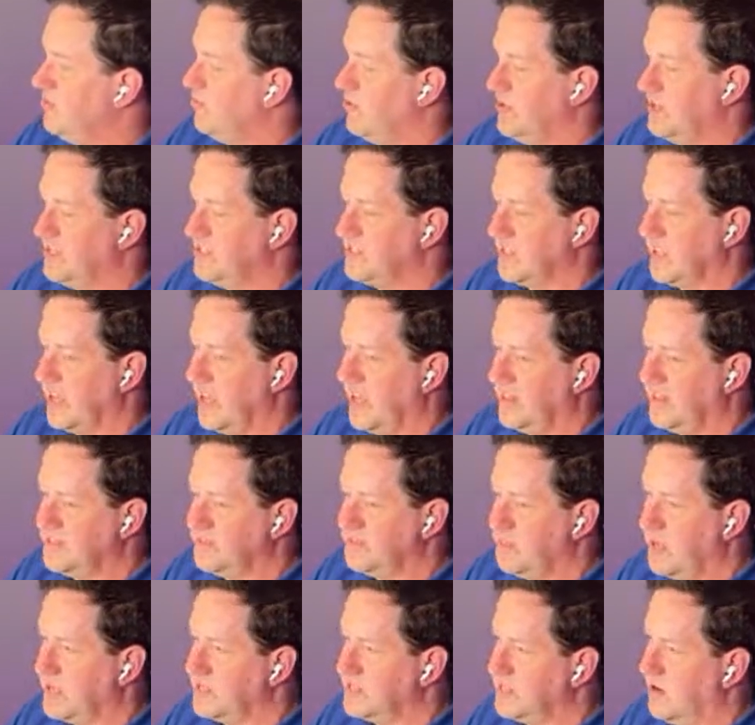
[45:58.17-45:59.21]
Well, that's the guy.
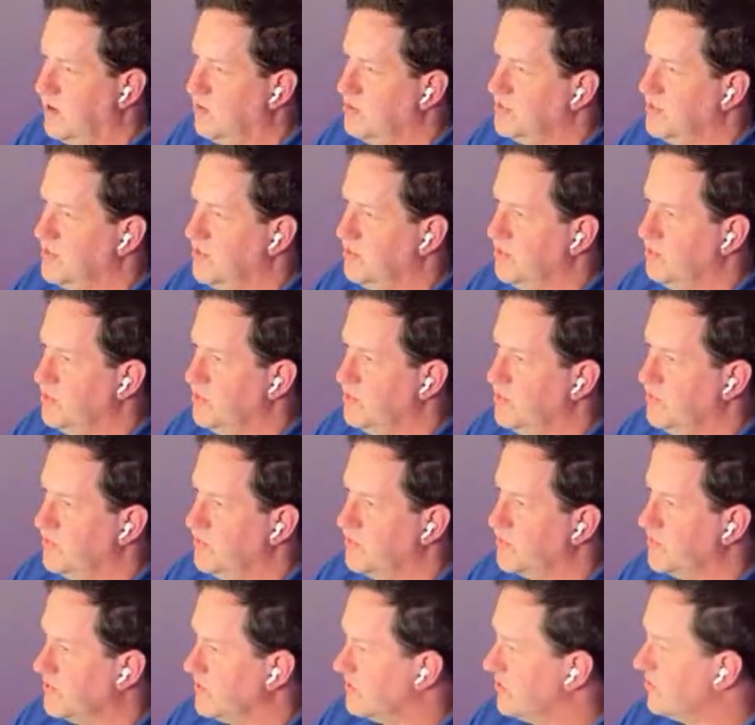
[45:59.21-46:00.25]
This man's always on the
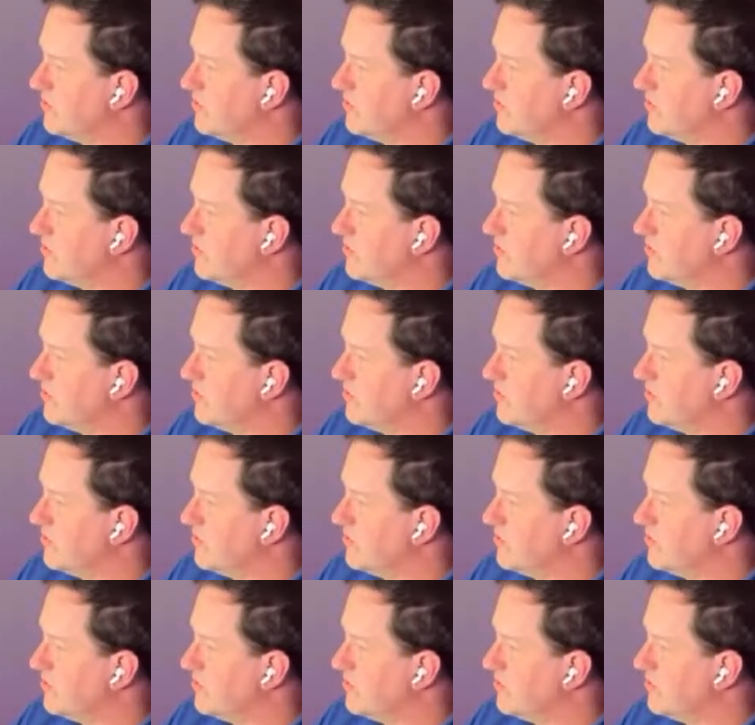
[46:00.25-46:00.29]
move for